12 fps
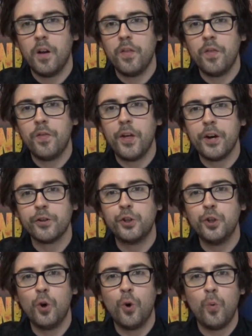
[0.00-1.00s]
there is
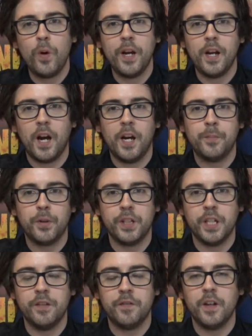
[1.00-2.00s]
no way, I
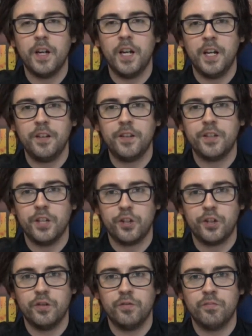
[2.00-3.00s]
believe, 8th
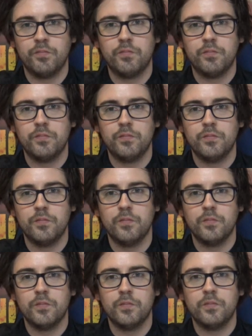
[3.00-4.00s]
edition,
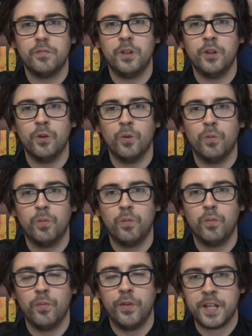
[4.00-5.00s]
you know,
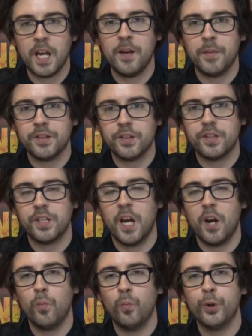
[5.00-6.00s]
the game as it's
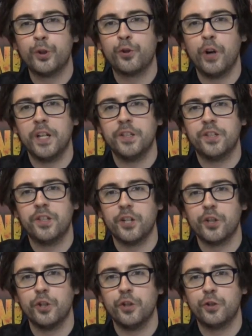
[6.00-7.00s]
set, would
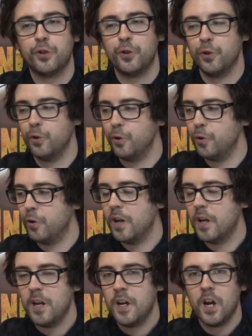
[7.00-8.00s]
transition to
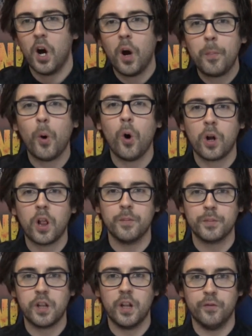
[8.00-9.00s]

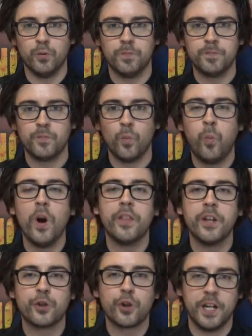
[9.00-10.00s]
Apocalypse level, where
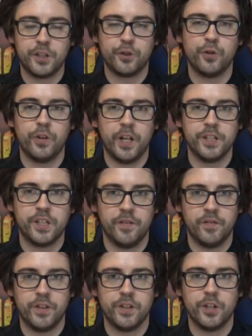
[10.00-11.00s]
they tried to do that in
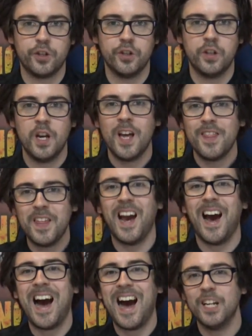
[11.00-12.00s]
7th edition. They
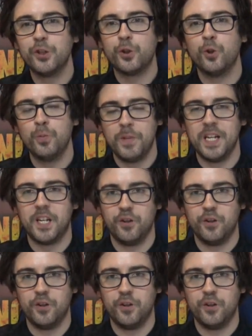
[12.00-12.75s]
had to make a